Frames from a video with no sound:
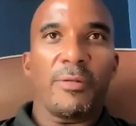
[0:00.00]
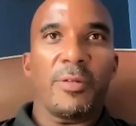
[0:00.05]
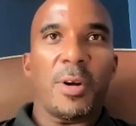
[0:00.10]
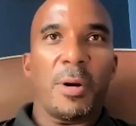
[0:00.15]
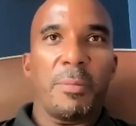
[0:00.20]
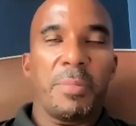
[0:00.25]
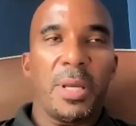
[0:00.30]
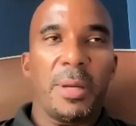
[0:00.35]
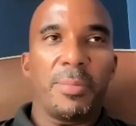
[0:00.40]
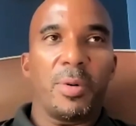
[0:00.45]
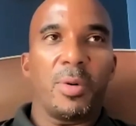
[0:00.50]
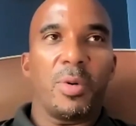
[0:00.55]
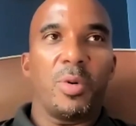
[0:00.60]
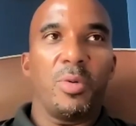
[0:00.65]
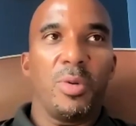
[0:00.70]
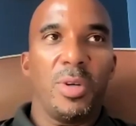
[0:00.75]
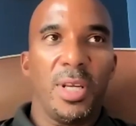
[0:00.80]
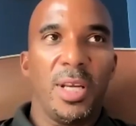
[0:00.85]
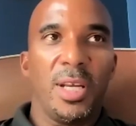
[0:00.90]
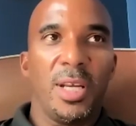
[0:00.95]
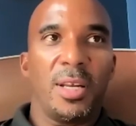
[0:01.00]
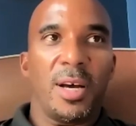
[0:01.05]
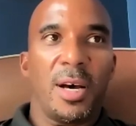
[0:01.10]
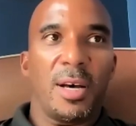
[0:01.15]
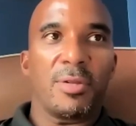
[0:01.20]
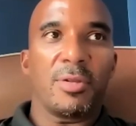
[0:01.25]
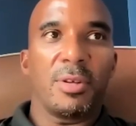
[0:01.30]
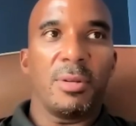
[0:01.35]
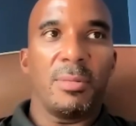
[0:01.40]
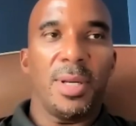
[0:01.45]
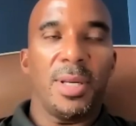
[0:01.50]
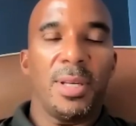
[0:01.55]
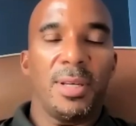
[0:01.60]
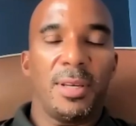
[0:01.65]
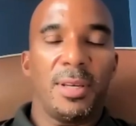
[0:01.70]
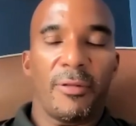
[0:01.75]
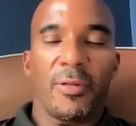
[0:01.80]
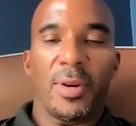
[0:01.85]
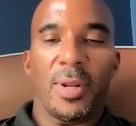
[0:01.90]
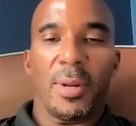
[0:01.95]
of young people who need us to be
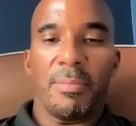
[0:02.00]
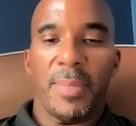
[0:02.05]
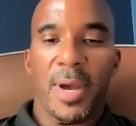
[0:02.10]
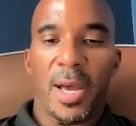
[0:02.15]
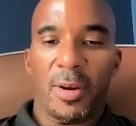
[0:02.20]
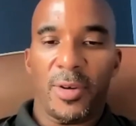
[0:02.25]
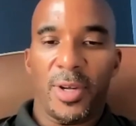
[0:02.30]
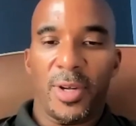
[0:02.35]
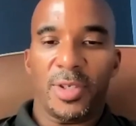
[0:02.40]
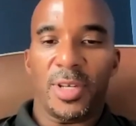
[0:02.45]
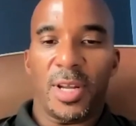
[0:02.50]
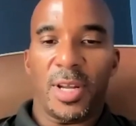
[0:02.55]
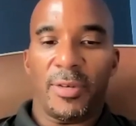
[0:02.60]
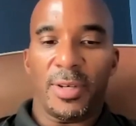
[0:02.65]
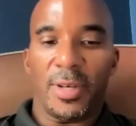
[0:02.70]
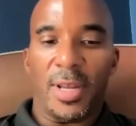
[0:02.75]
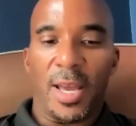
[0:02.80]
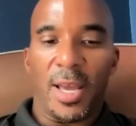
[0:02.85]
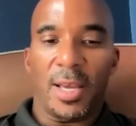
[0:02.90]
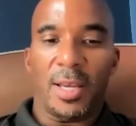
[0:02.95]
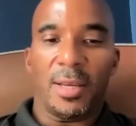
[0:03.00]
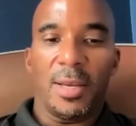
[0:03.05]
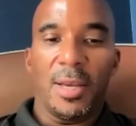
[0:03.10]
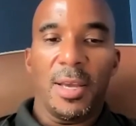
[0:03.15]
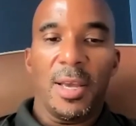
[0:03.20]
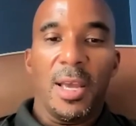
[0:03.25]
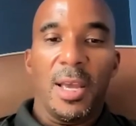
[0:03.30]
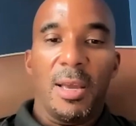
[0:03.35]
different and better each and every day